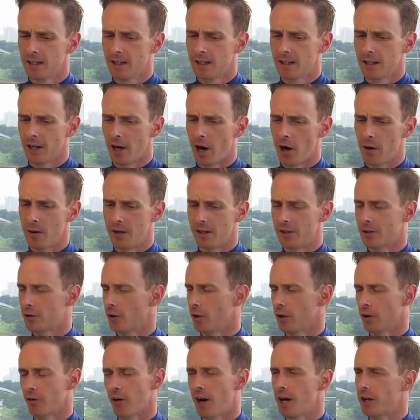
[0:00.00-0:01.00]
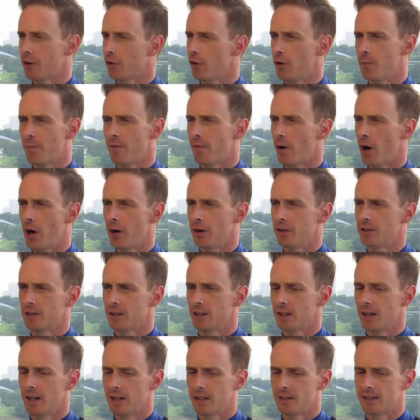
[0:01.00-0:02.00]
you know, he's got a great group of owners,
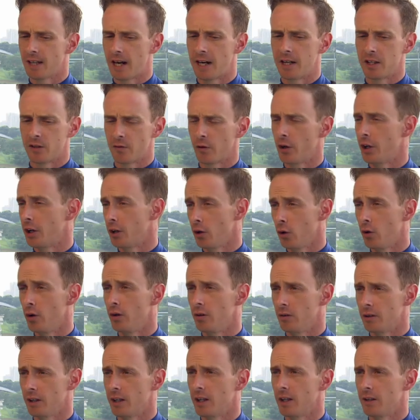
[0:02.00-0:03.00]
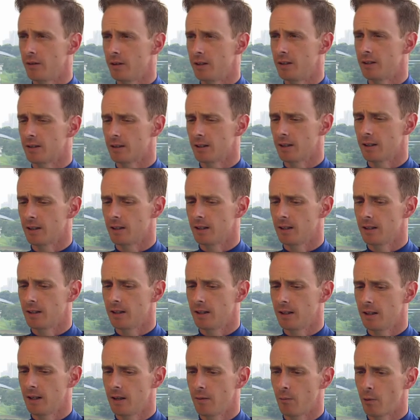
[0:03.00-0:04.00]
and Danny's very loyal. You know, he's
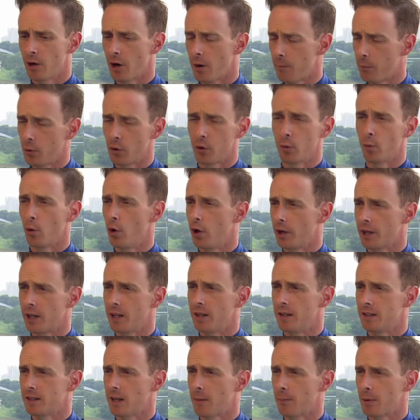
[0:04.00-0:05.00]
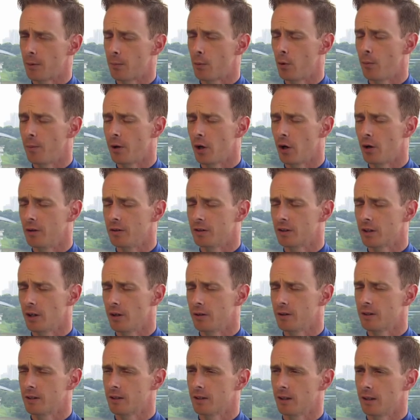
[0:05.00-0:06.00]
when I put the work in, he's happy to put me on,
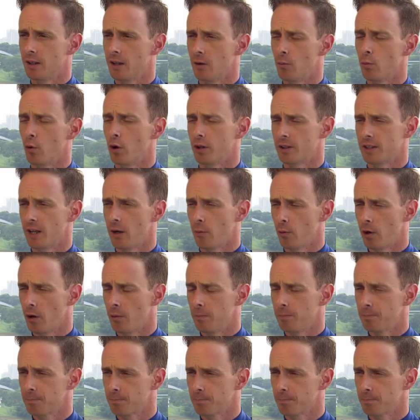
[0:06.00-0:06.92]
so it works out well.